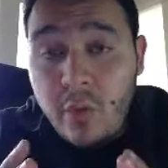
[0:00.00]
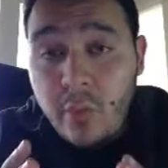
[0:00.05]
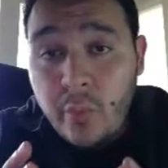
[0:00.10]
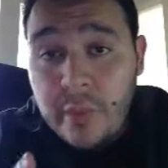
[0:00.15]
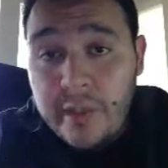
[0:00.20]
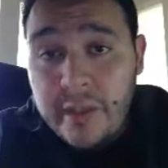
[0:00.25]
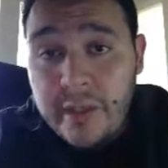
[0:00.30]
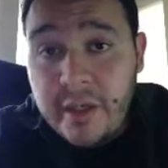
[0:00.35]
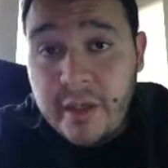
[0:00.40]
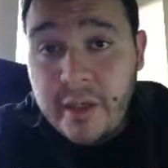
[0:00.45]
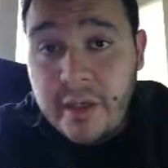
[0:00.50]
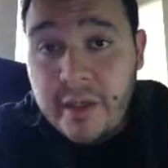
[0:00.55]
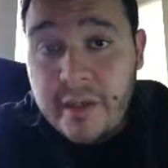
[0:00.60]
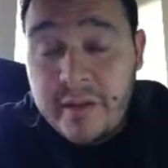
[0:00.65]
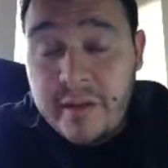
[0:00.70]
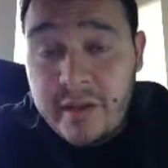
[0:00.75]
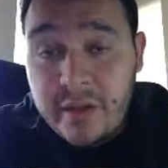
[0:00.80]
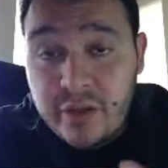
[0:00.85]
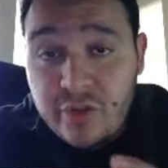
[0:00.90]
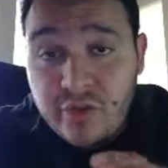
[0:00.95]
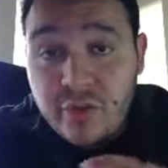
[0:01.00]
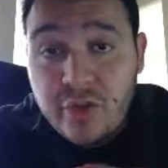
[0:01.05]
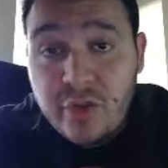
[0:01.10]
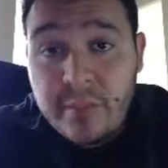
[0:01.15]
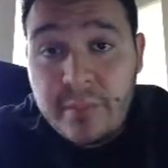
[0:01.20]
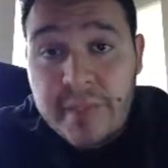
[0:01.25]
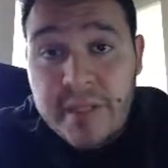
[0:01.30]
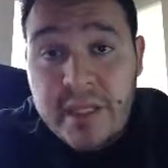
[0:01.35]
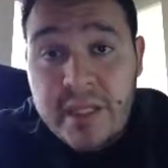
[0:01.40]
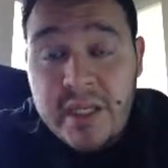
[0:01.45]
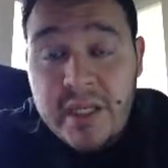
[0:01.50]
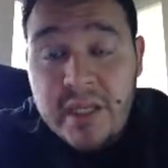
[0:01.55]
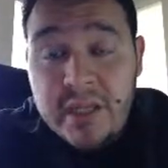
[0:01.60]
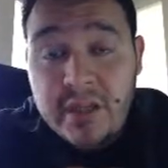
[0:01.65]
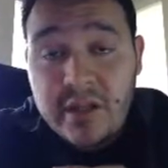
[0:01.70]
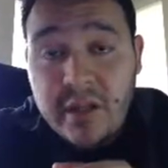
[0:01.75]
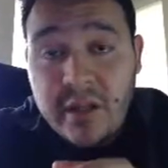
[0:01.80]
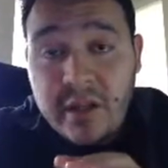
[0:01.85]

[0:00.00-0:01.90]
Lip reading: where there's going to be